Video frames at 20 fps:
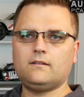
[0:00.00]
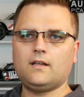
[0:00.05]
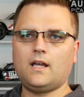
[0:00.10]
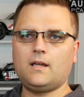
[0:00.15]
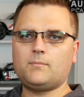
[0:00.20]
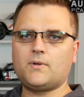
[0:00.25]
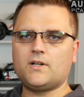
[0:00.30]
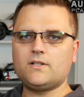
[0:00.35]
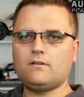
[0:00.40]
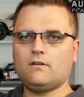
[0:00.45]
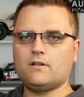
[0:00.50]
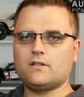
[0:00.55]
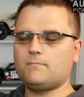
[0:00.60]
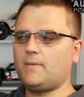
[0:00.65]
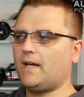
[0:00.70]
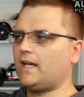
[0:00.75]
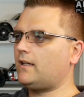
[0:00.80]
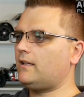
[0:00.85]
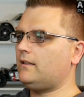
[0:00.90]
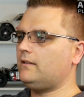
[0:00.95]
hey presto, it's
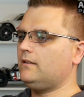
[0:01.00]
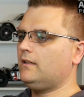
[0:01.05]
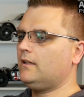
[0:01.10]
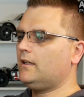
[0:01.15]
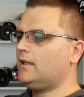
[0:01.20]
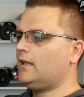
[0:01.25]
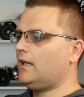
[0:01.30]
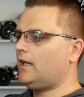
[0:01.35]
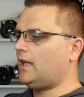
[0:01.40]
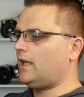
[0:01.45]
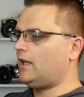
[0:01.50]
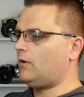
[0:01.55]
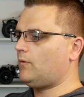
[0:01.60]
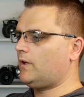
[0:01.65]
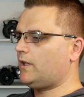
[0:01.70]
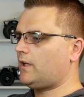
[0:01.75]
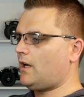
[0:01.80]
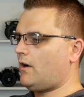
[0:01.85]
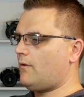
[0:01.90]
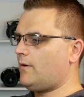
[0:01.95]
back in and it
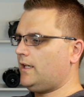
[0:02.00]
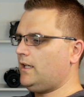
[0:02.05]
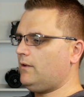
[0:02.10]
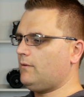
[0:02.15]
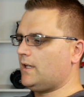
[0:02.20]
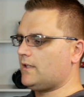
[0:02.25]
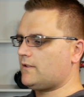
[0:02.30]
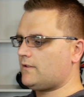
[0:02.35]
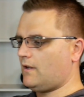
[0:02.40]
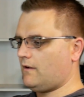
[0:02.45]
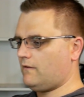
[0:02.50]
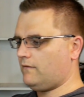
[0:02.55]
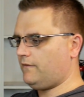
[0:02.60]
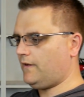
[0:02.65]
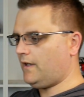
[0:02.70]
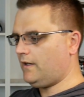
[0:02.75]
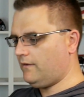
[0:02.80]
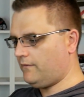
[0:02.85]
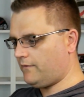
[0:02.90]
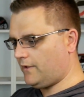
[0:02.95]
won't go anywhere. So
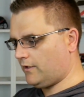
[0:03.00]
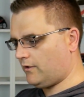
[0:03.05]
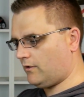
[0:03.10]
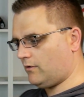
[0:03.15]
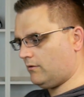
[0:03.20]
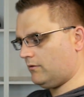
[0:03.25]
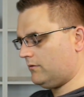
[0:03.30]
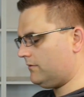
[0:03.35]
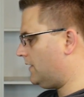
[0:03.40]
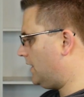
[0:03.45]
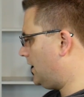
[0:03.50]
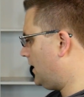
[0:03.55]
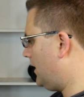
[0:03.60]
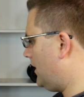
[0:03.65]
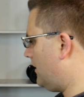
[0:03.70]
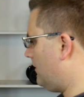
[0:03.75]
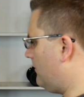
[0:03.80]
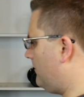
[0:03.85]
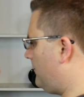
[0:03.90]
very, very cool. We'll